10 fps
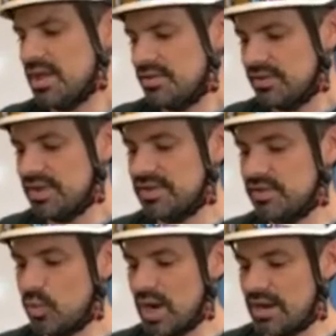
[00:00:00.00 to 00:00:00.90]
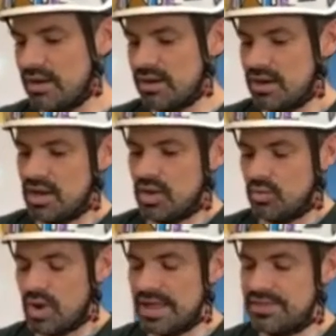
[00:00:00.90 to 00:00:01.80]
So this is where
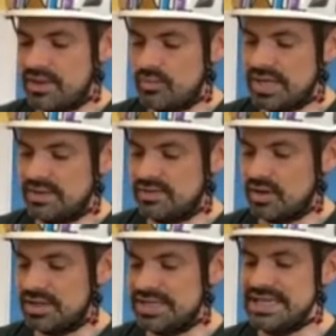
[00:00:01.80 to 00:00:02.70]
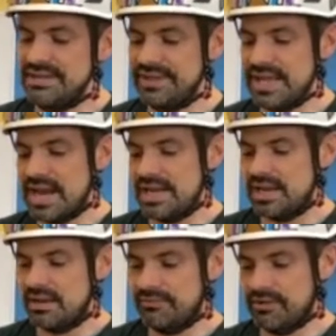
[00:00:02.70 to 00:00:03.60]
I think we can start
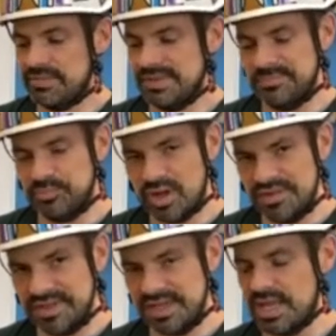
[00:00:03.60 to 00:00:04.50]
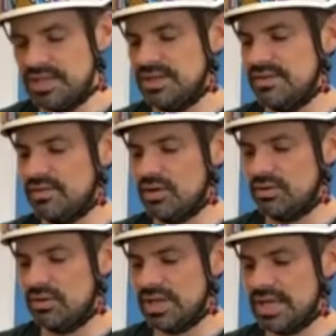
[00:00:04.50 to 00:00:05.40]
deviating from this prusik hitch and start
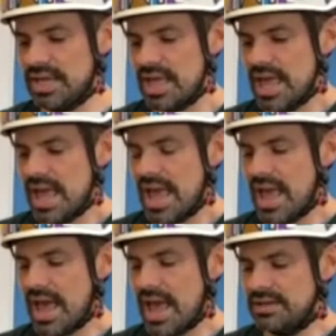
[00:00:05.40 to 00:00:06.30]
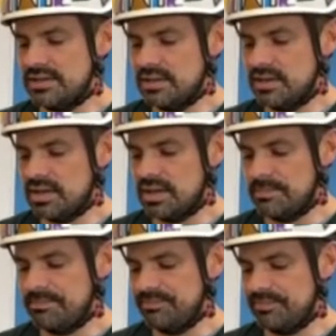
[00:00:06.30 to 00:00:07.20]
looking at
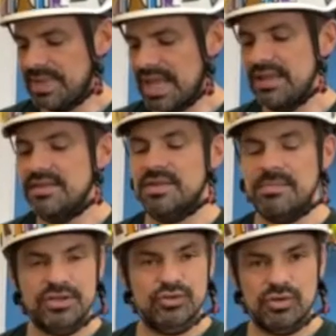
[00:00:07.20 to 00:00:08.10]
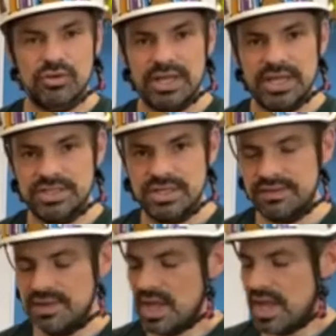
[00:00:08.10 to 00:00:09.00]
um, asymmetrical
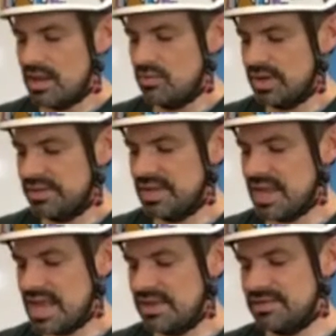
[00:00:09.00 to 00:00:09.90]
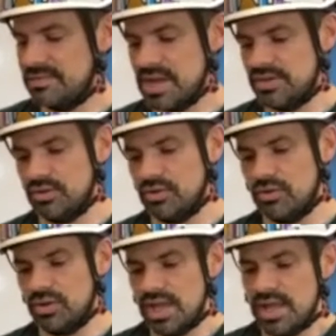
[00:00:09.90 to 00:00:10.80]
hitches. And when I say
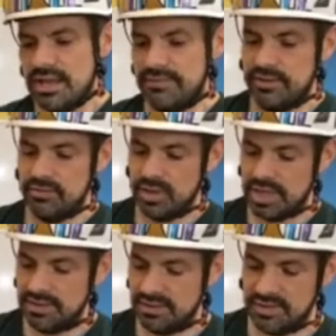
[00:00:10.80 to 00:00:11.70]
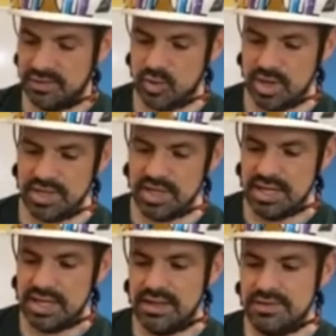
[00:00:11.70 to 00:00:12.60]
asymmetrical, if you look at this one,
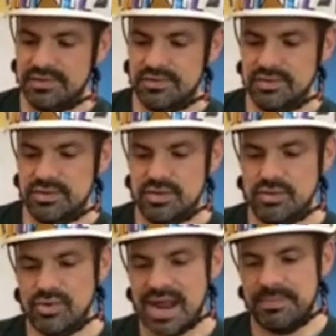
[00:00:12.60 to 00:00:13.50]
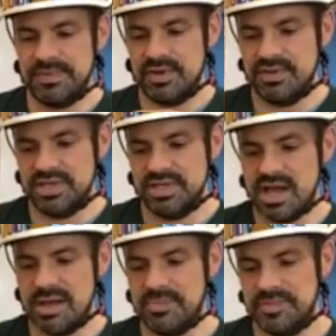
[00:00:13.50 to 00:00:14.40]
it's two wraps on the
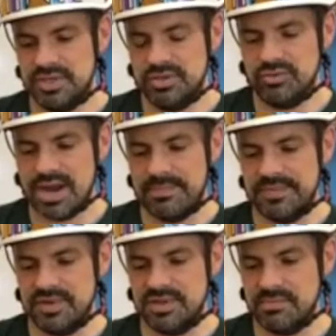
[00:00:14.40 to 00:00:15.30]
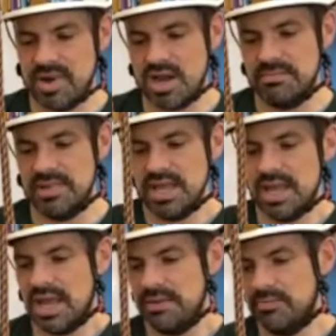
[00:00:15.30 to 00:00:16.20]
top, two wraps on the bottom,
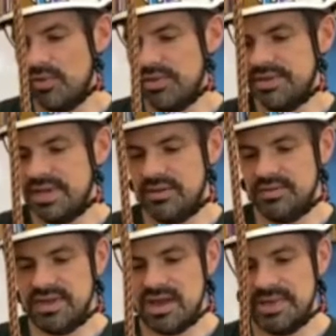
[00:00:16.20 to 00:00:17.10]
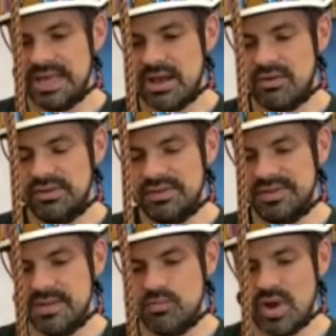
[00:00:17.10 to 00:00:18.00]
and both the tails coming out the
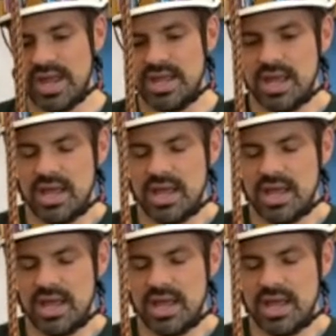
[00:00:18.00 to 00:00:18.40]
same way.